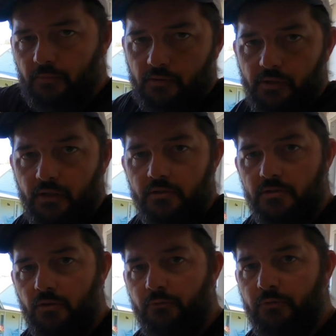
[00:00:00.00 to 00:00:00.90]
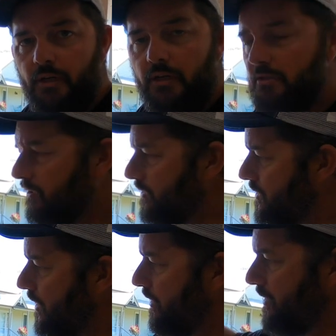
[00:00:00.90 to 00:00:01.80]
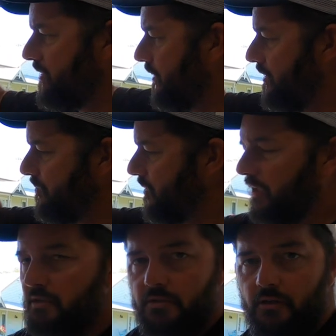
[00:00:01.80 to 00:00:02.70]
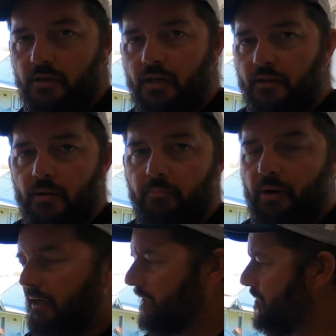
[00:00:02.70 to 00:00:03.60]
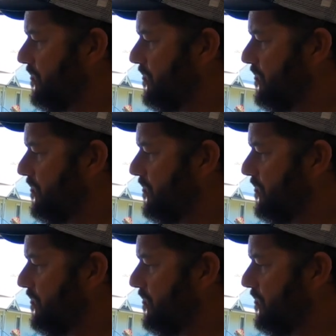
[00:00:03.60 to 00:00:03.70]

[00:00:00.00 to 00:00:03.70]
up with the pins off your head unit. So you can just clip your head unit out of that bracket.